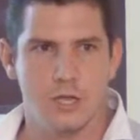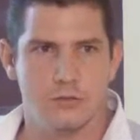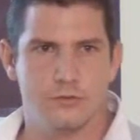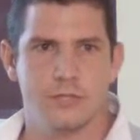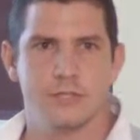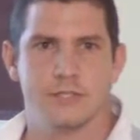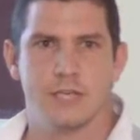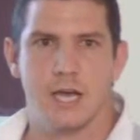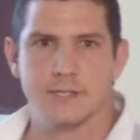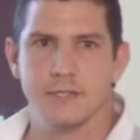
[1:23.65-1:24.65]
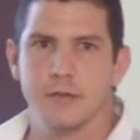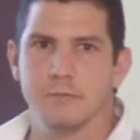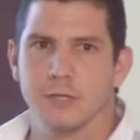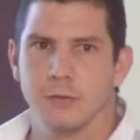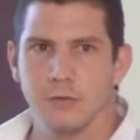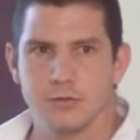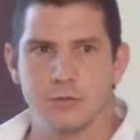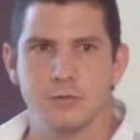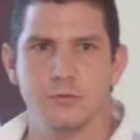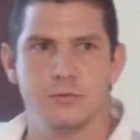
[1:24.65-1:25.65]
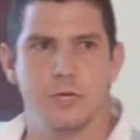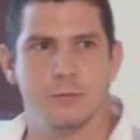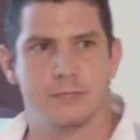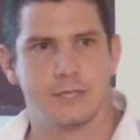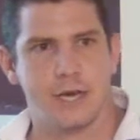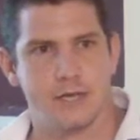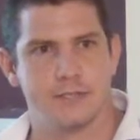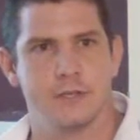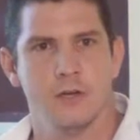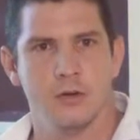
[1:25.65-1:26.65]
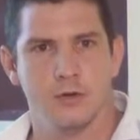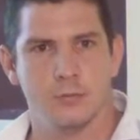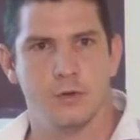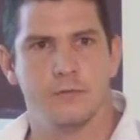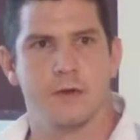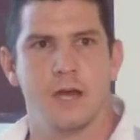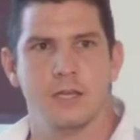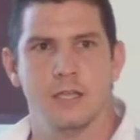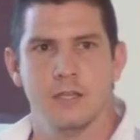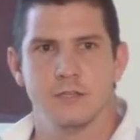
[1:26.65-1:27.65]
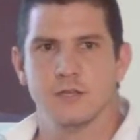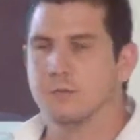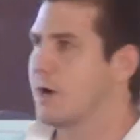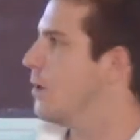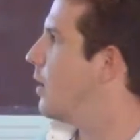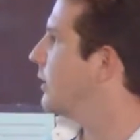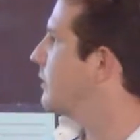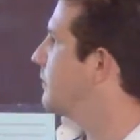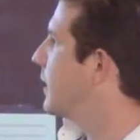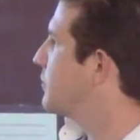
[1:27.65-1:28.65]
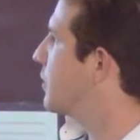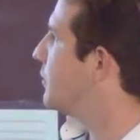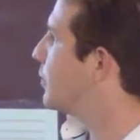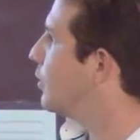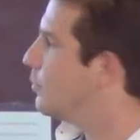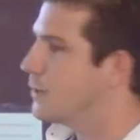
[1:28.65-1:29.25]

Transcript: to synthesize them, but also to derivatize or modify some bioactive natural product,